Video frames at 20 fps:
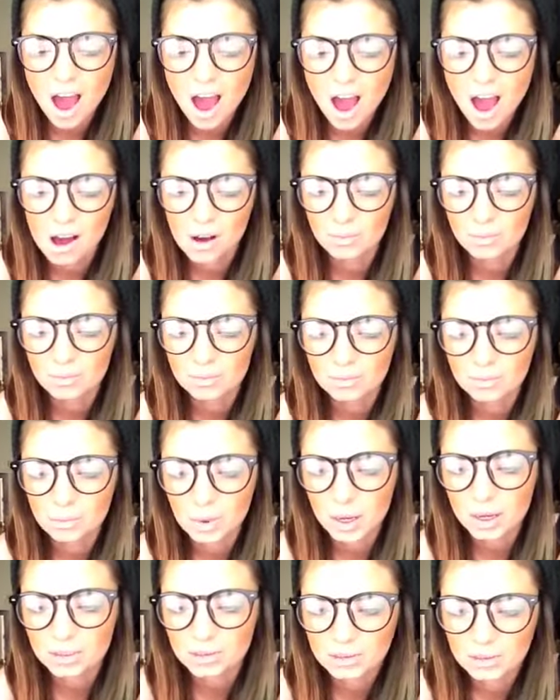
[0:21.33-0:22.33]
um,
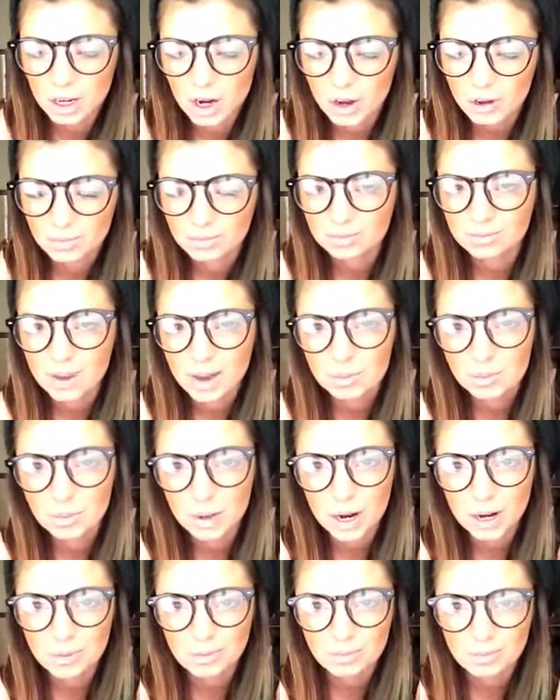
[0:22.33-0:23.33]
but you know, I
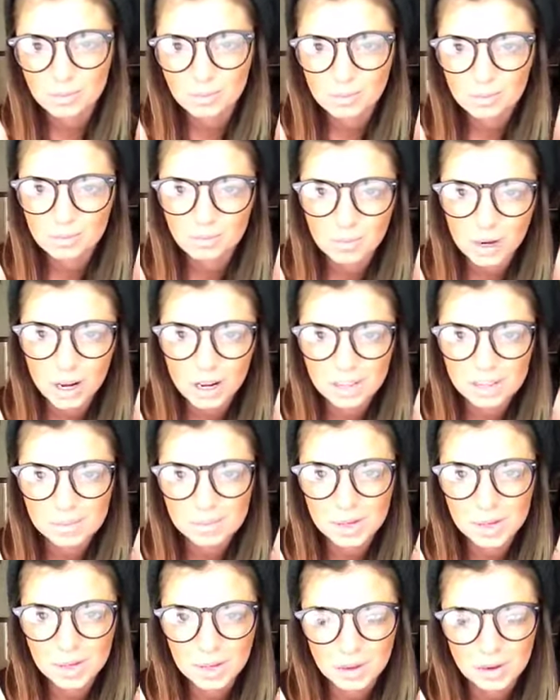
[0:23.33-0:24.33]
put on put on
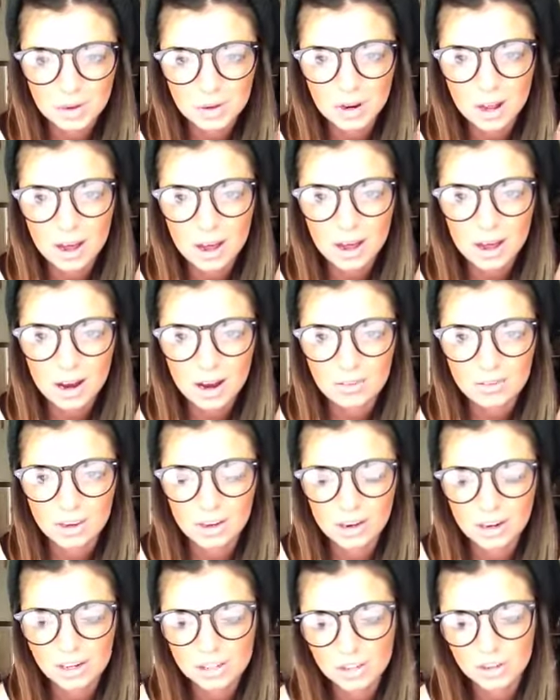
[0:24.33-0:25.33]
something cute, uh, and I
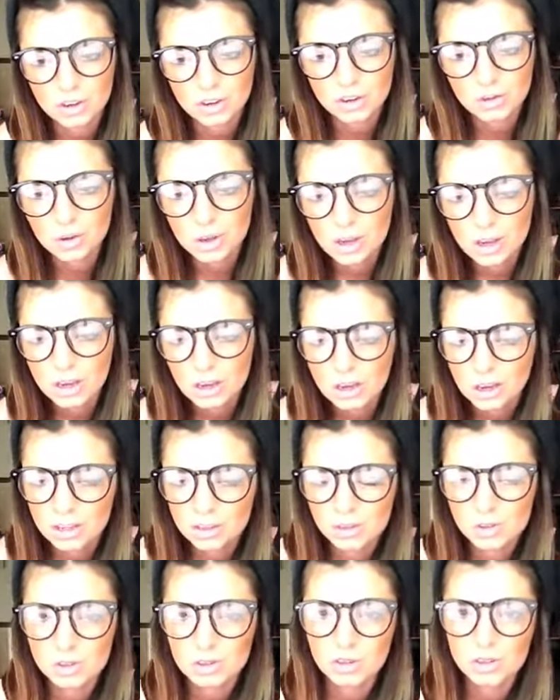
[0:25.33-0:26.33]
figured I'd show you.
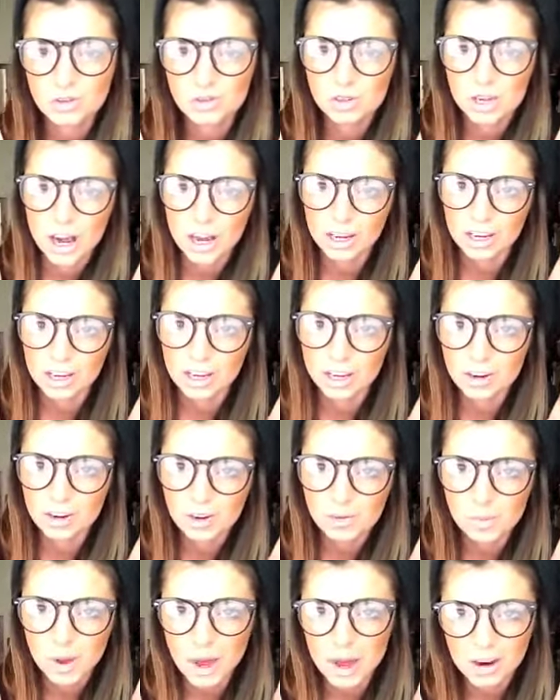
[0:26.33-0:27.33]
So there's no jacket or
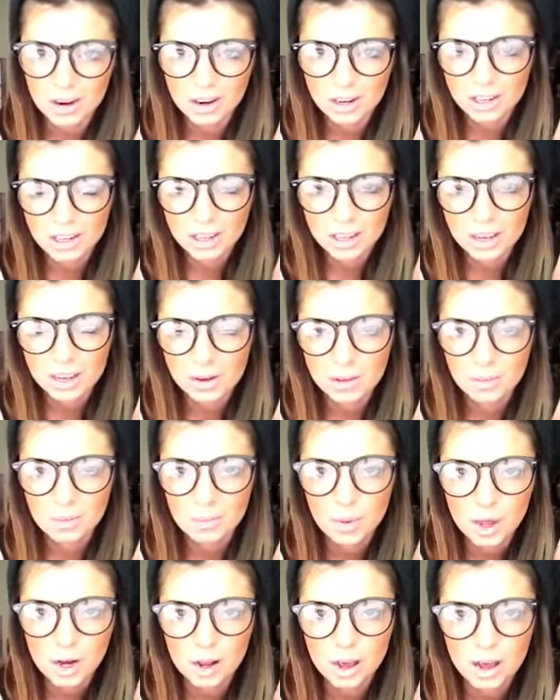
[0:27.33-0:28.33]
a bag or anything,
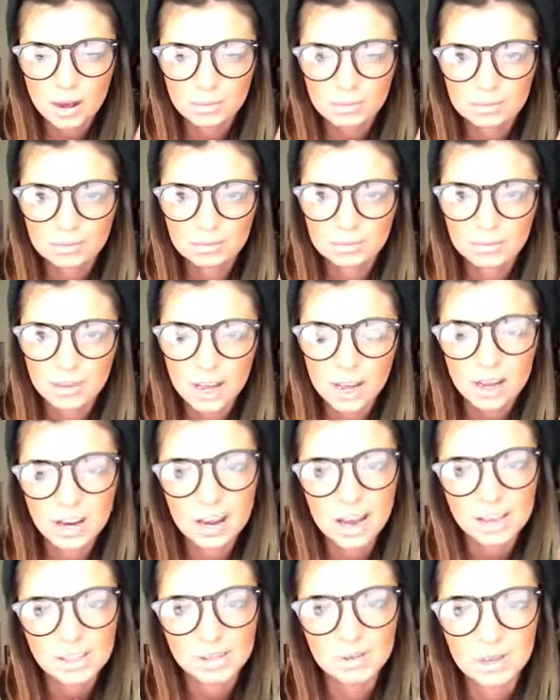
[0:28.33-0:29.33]
but um. And
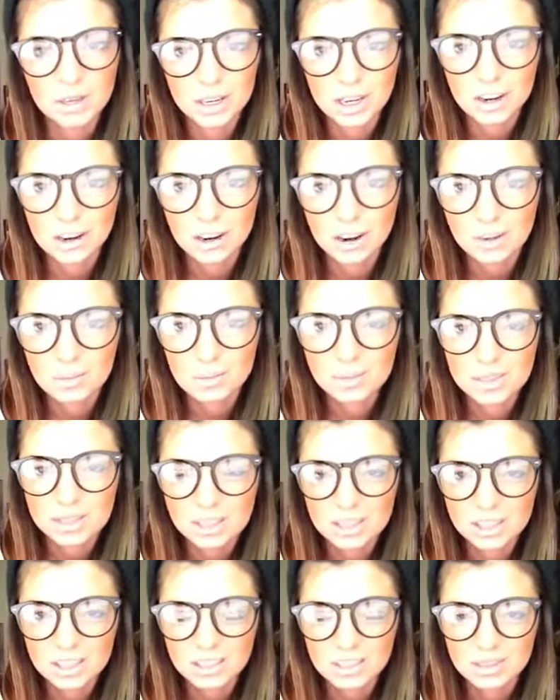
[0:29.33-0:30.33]
as you can hear, I'm
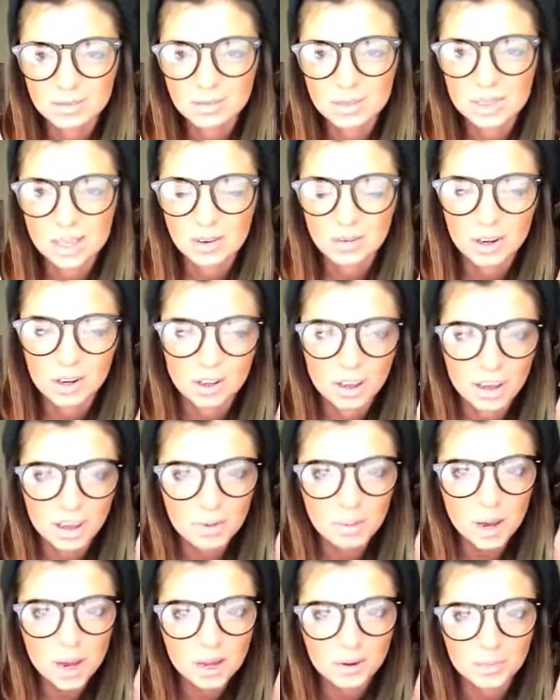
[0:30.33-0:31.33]
still sounding like a
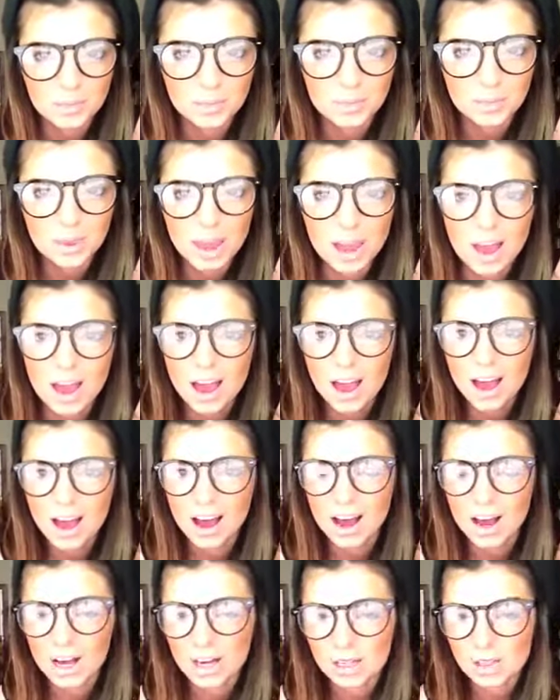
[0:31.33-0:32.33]
man.
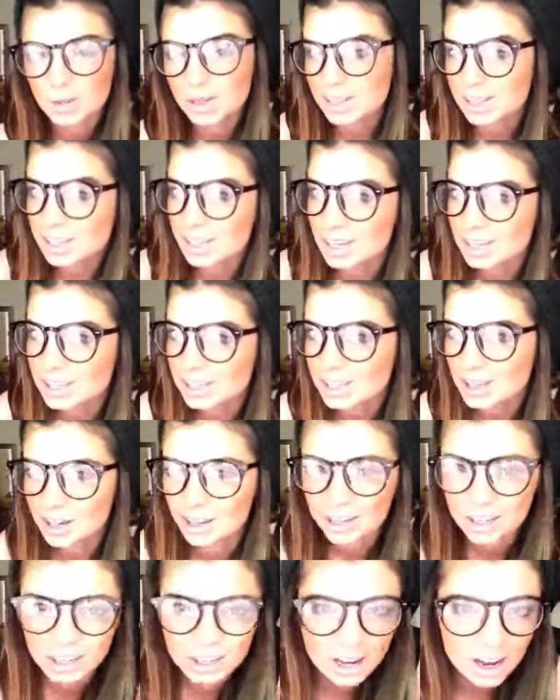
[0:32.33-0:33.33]
Uh, so let's get it
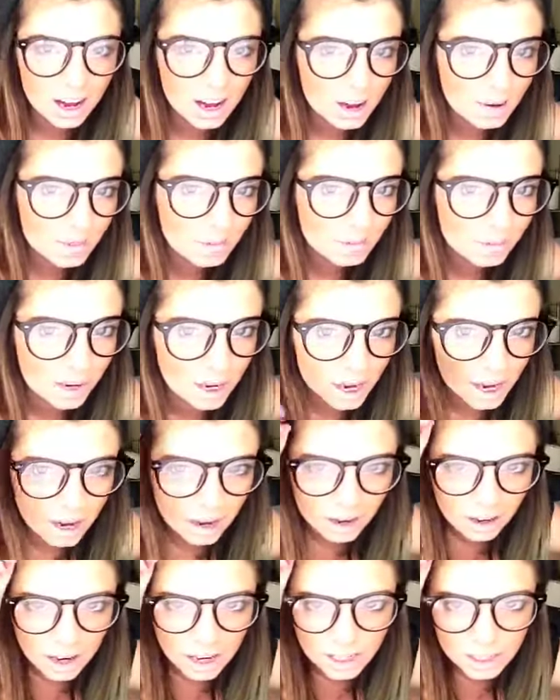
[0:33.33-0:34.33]
started. Um, my
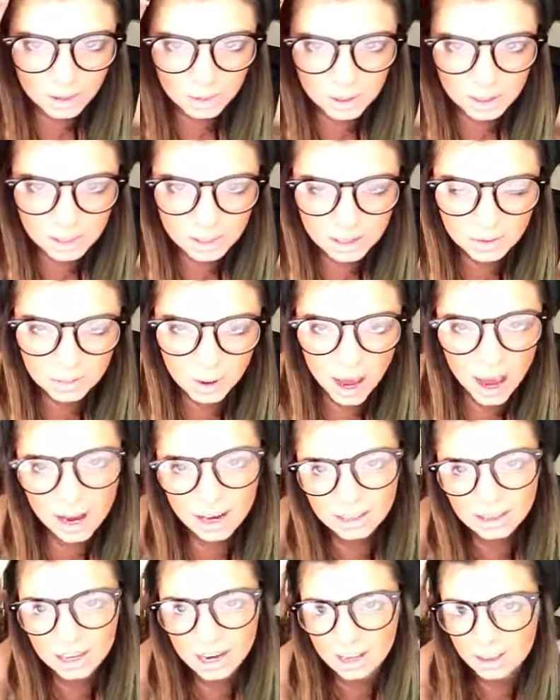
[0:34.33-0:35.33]
hair, I twisted
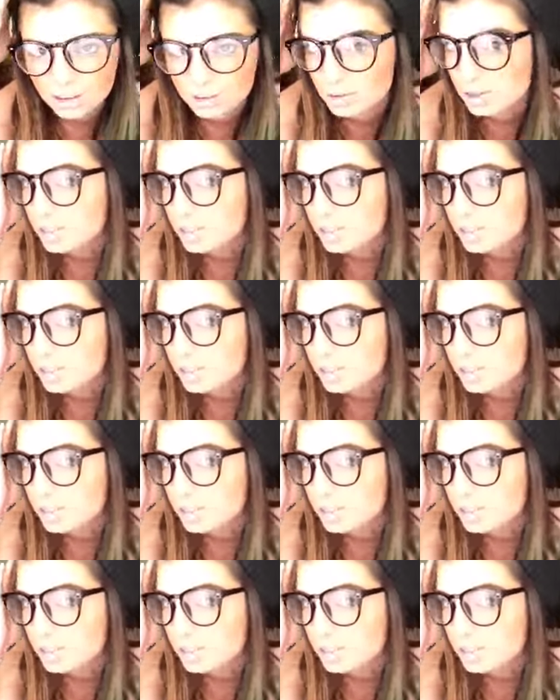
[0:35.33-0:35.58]
back and then I threw